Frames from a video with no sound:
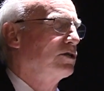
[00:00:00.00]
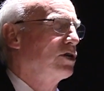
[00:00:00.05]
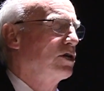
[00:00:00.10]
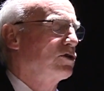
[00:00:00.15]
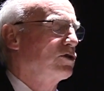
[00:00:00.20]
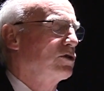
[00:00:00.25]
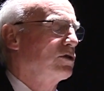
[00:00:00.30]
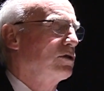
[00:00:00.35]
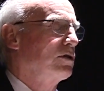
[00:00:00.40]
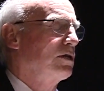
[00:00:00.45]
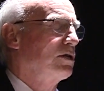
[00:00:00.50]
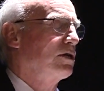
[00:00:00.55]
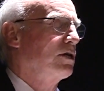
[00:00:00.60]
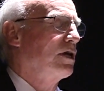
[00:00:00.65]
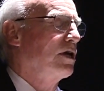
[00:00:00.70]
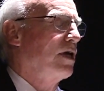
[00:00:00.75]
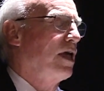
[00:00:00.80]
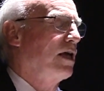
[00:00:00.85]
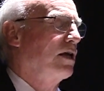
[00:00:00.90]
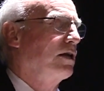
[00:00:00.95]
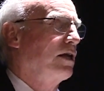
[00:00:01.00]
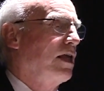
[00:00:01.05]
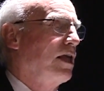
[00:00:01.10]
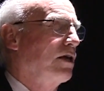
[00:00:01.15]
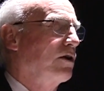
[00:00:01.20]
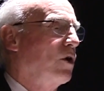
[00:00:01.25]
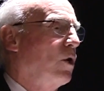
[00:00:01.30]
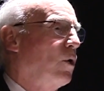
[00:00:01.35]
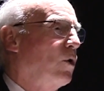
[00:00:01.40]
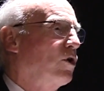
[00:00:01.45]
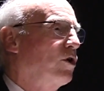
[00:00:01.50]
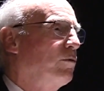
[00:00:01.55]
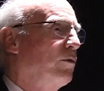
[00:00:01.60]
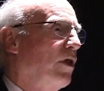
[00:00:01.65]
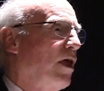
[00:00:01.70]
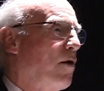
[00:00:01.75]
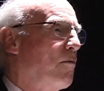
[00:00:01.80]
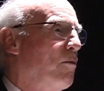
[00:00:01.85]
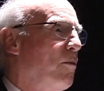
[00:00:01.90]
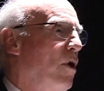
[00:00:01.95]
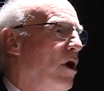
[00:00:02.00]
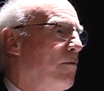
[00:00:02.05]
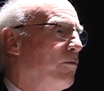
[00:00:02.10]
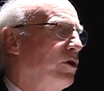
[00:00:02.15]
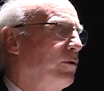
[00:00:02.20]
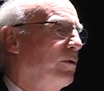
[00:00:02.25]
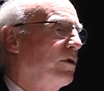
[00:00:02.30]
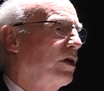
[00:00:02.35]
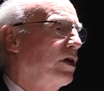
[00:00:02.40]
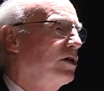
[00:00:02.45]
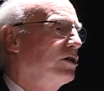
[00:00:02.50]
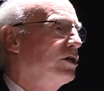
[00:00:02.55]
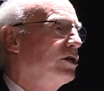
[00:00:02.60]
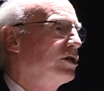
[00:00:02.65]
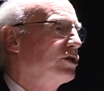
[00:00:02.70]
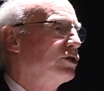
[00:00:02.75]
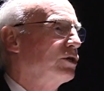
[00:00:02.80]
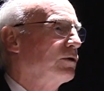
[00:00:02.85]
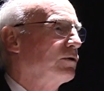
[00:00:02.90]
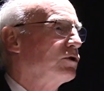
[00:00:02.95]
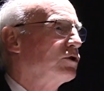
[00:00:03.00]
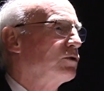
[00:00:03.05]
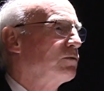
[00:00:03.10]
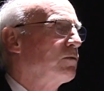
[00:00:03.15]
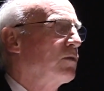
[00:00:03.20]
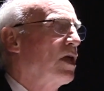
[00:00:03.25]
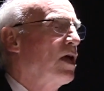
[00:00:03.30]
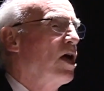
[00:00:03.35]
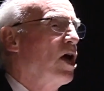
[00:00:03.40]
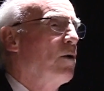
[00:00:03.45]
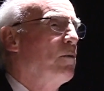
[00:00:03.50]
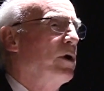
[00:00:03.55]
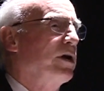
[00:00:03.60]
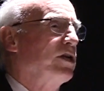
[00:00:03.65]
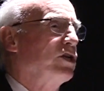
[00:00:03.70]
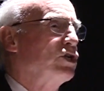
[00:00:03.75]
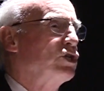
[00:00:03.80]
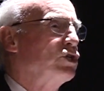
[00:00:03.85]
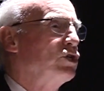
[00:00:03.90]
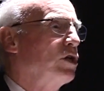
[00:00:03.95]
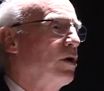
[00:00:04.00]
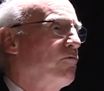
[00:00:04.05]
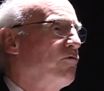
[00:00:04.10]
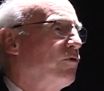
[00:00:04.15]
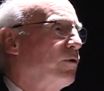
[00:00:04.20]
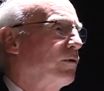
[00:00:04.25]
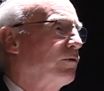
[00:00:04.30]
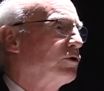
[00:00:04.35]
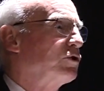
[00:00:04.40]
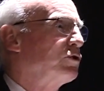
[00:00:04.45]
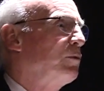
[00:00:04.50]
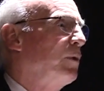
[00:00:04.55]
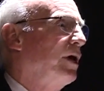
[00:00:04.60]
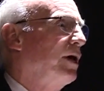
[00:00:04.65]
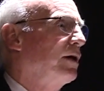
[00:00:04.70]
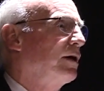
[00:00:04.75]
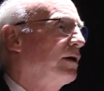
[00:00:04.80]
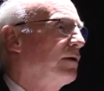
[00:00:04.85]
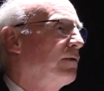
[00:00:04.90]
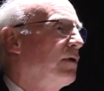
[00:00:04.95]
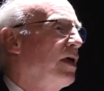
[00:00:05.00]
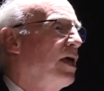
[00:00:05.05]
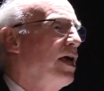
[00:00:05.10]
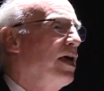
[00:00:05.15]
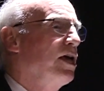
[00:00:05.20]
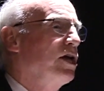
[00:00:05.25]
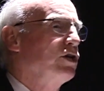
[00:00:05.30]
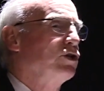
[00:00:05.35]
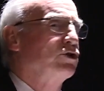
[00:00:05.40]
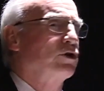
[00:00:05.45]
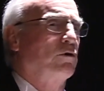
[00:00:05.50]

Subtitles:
just in horrible, abominable conditions, but he stood up for his men. He